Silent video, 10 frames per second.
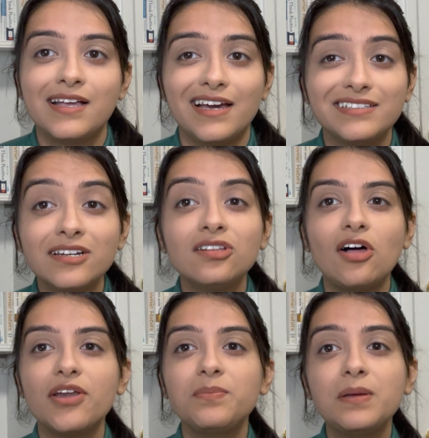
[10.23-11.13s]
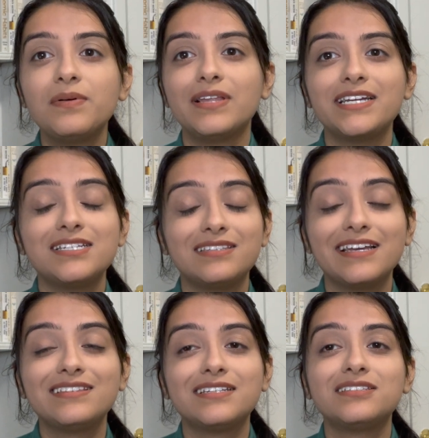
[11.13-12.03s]
I think a lot of people like to
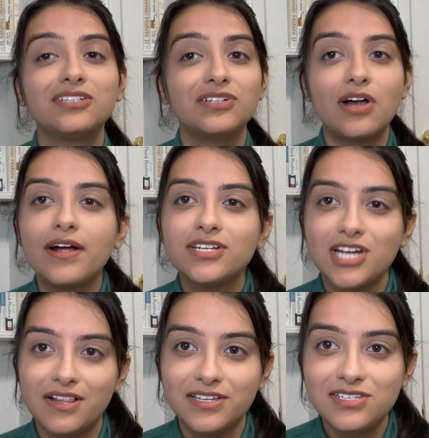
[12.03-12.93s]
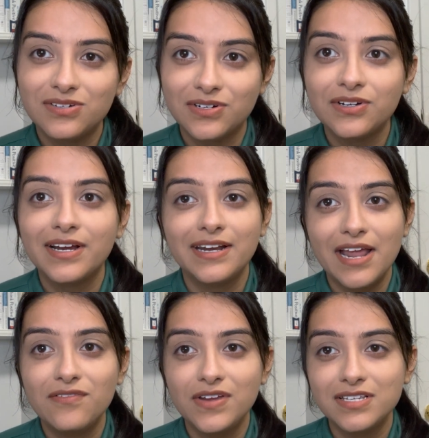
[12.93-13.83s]
think that they're not jealous or an
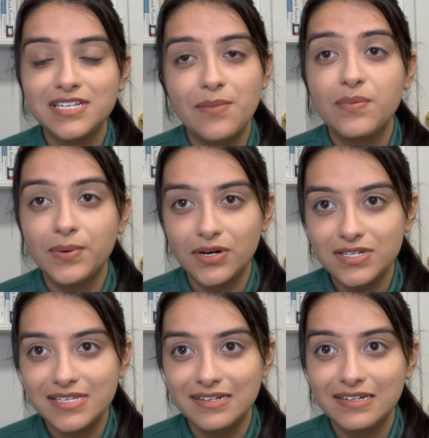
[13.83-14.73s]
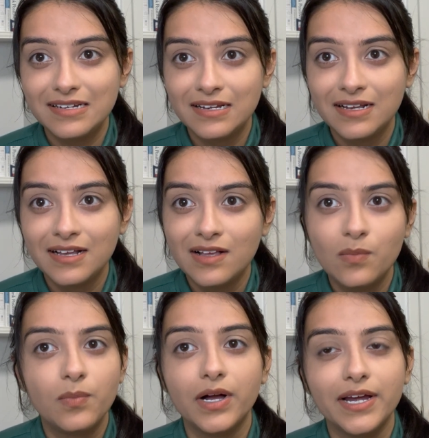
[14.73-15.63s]
envious type of person,
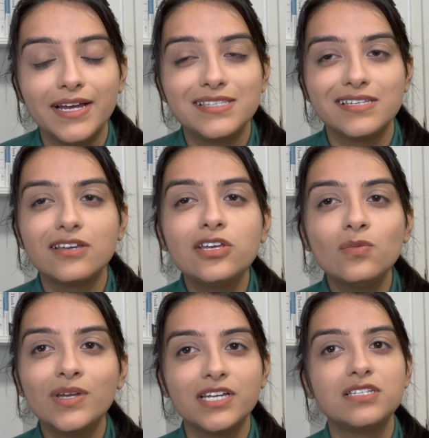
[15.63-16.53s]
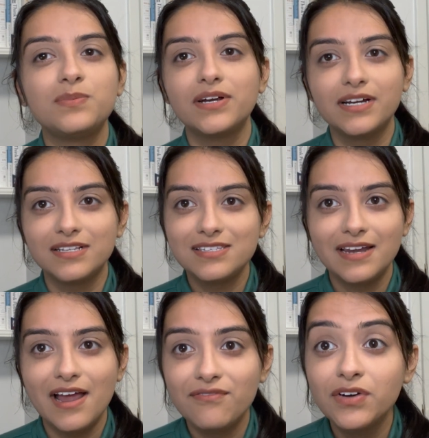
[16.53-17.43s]
but it's a human experience that
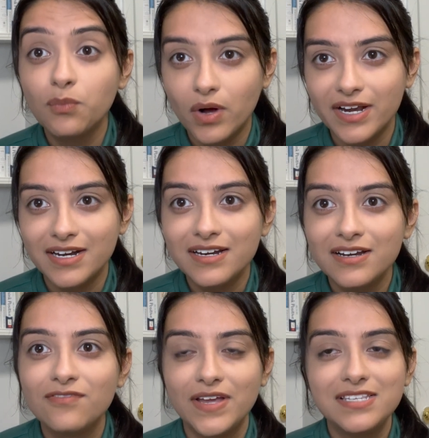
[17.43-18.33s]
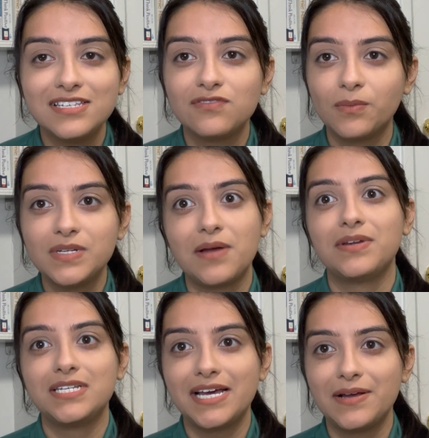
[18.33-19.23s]
everyone faces from time to
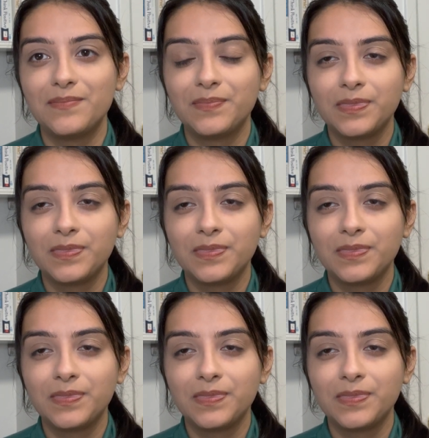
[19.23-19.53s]
time.